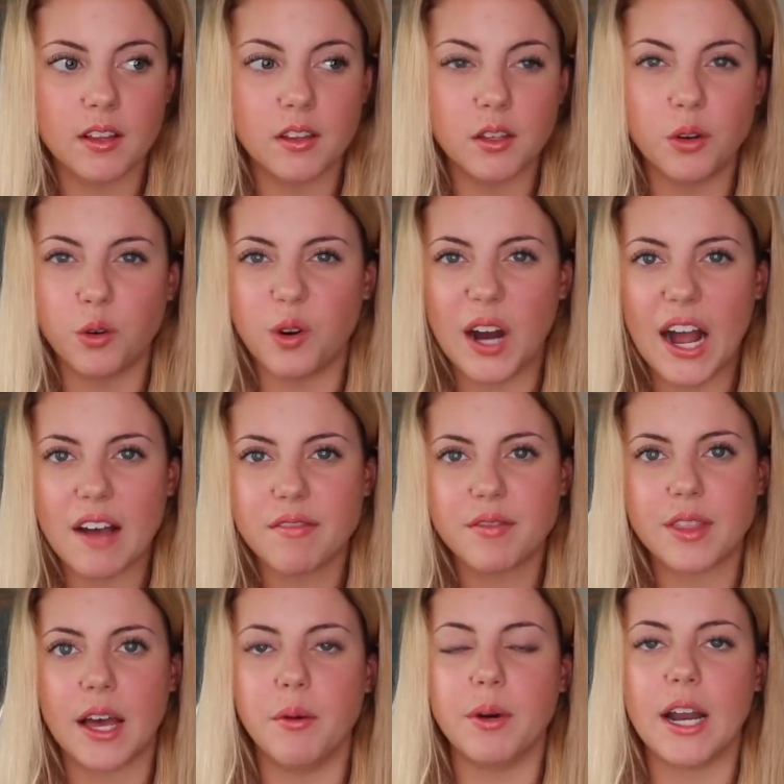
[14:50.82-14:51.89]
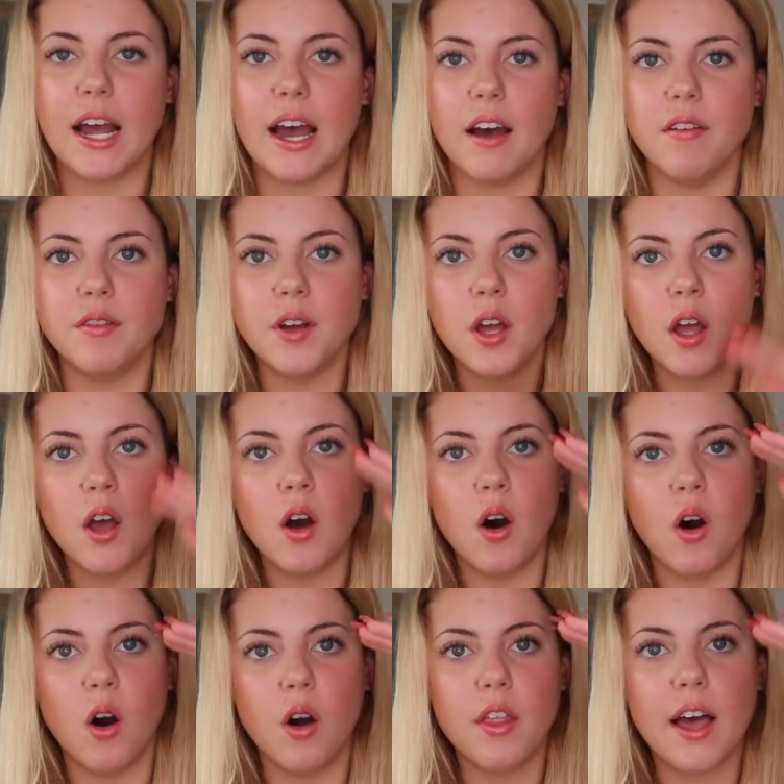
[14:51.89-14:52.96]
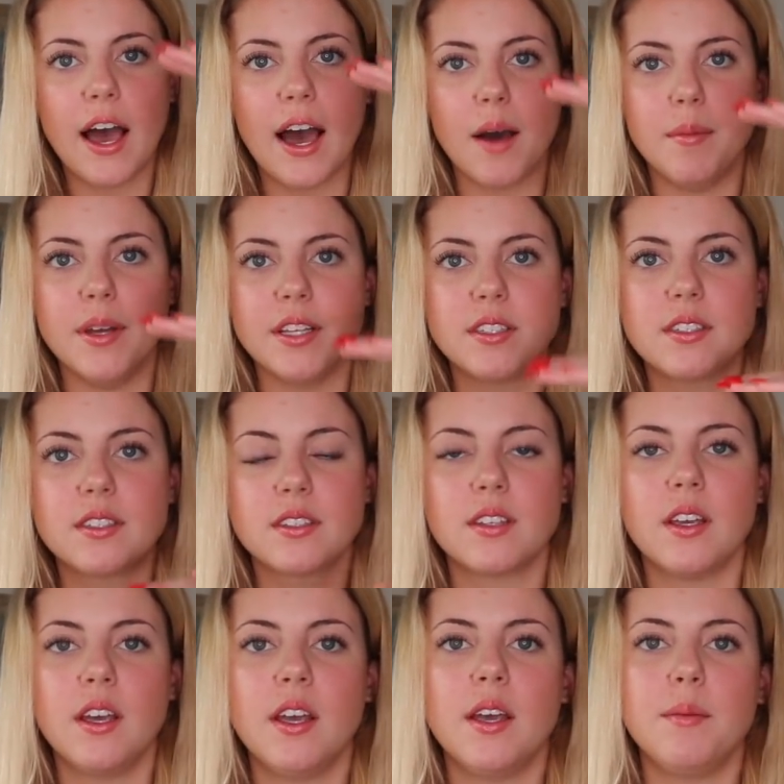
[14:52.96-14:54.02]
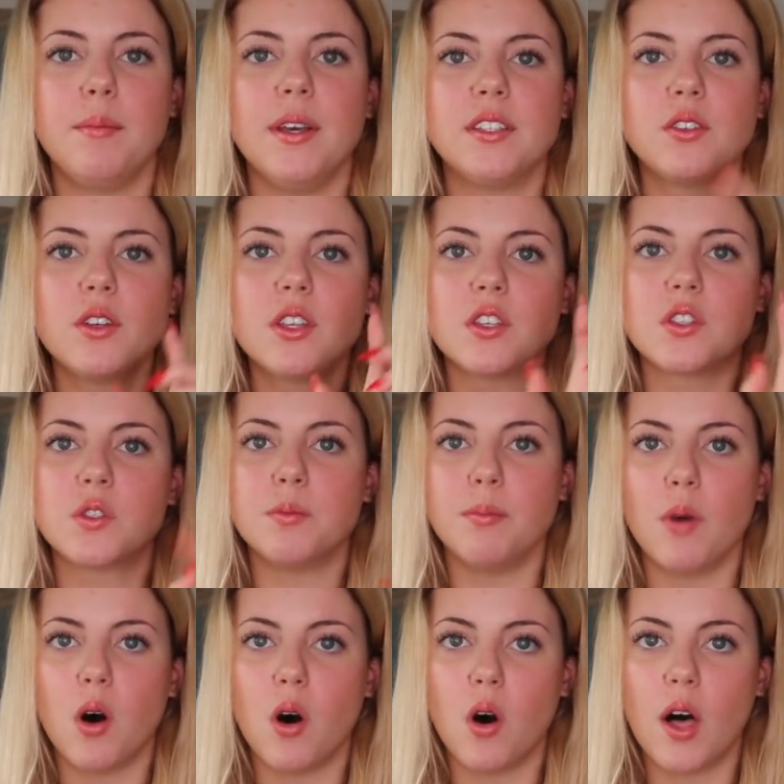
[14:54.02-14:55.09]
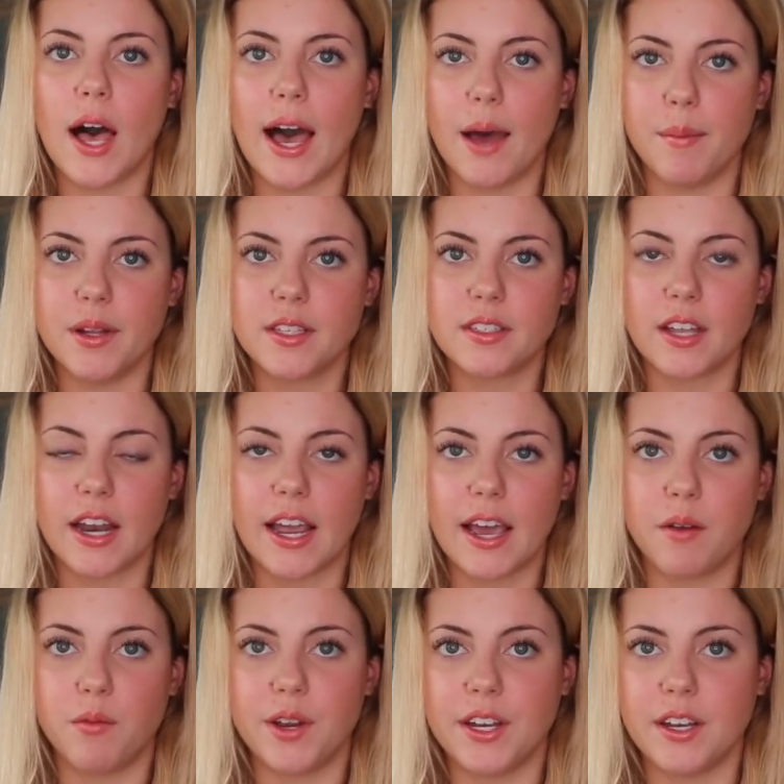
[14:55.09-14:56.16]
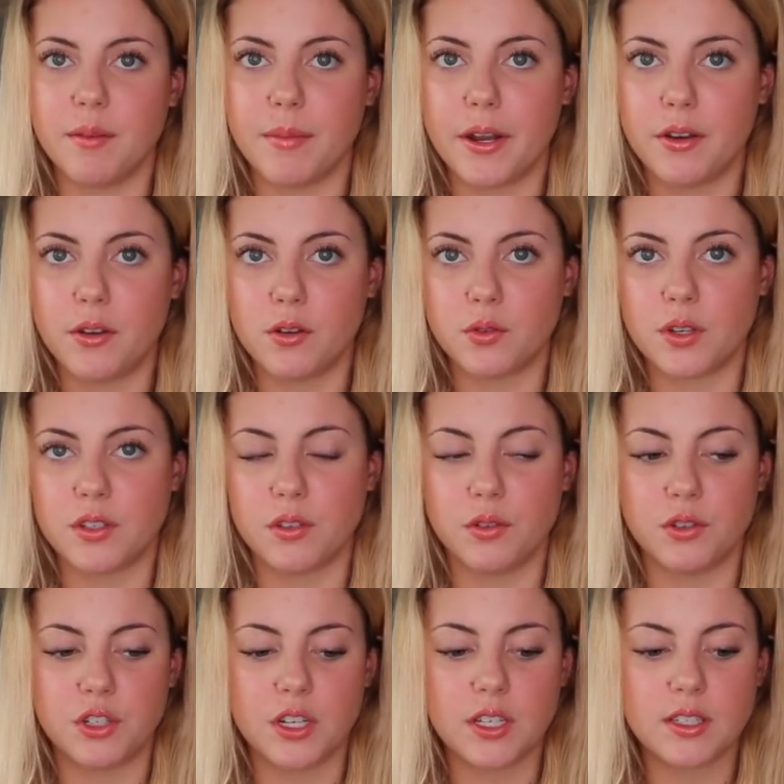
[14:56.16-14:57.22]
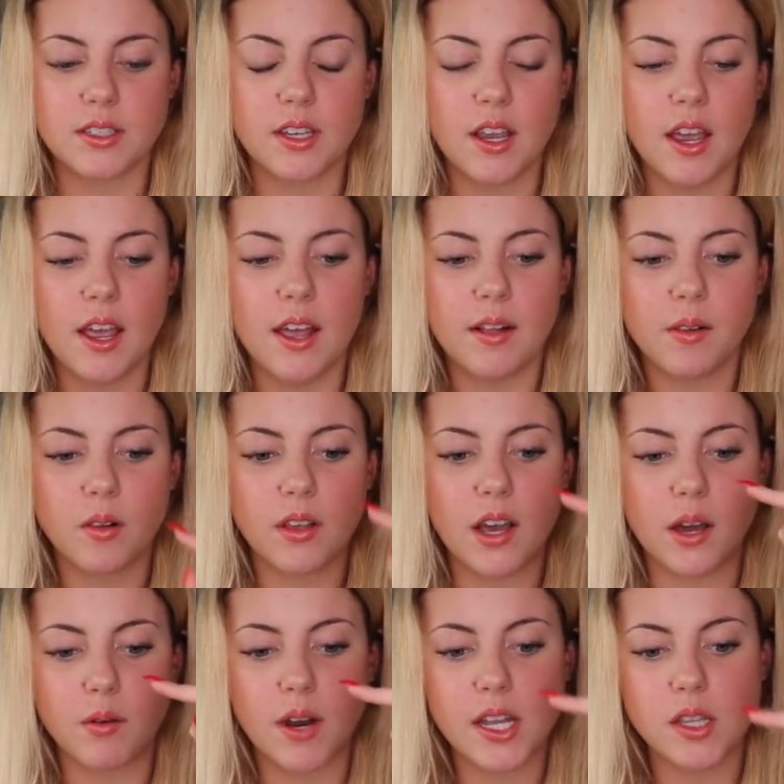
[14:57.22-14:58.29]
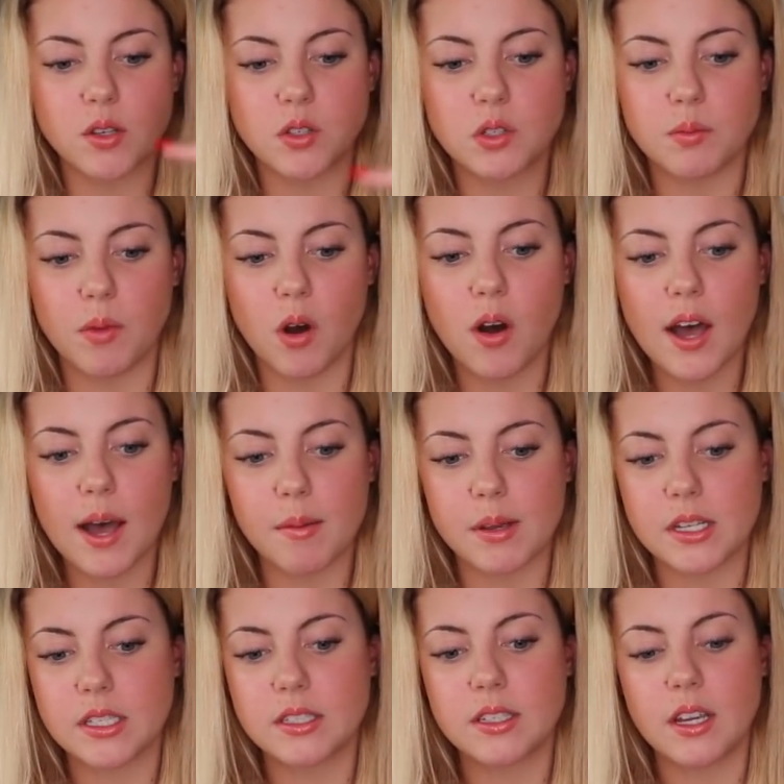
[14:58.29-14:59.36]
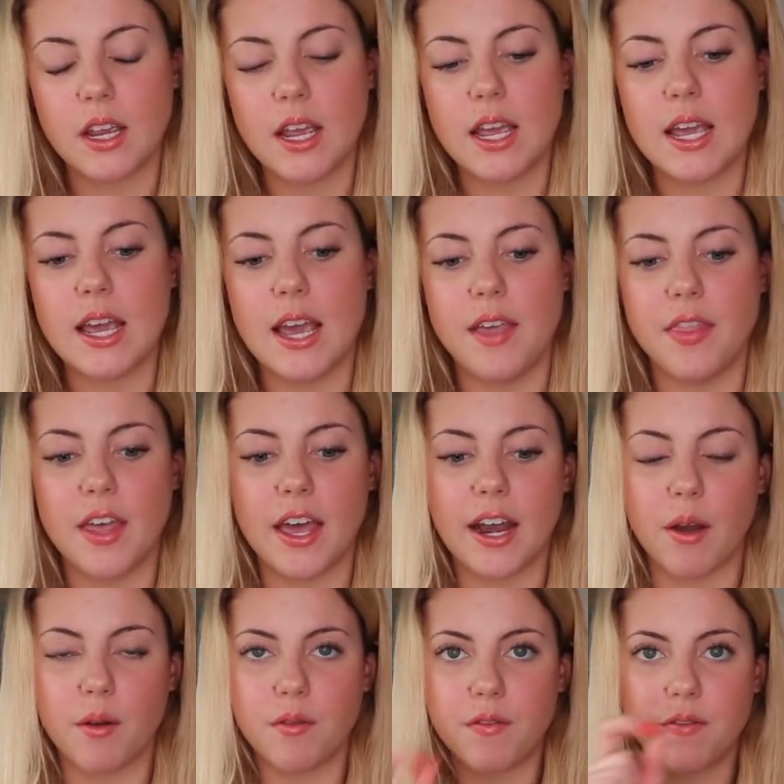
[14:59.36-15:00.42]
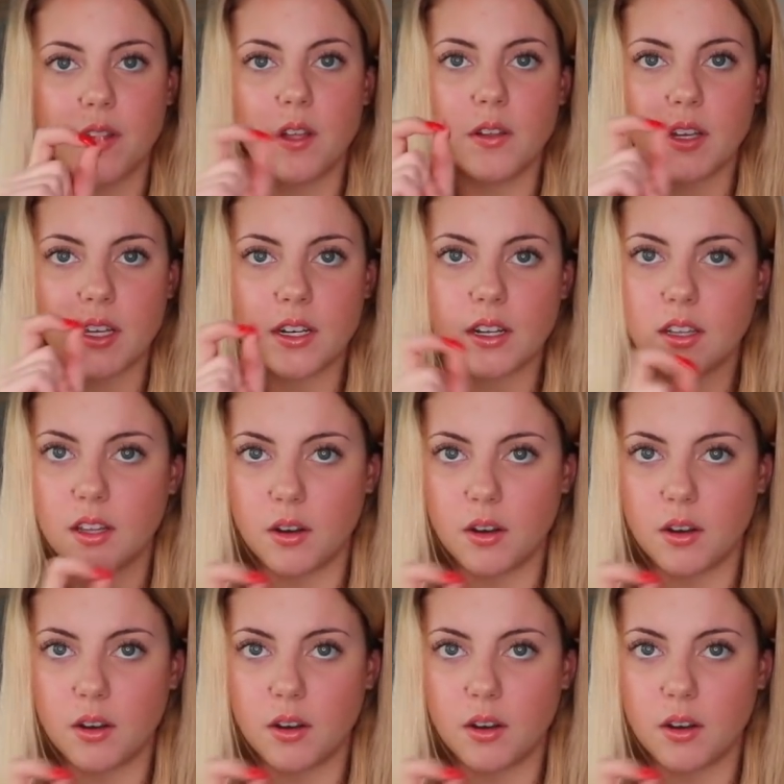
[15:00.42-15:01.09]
little graph that would have all the habits, basically the small habits that I had written in my New Year's resolutions. I would write those small habits and then I would fill in a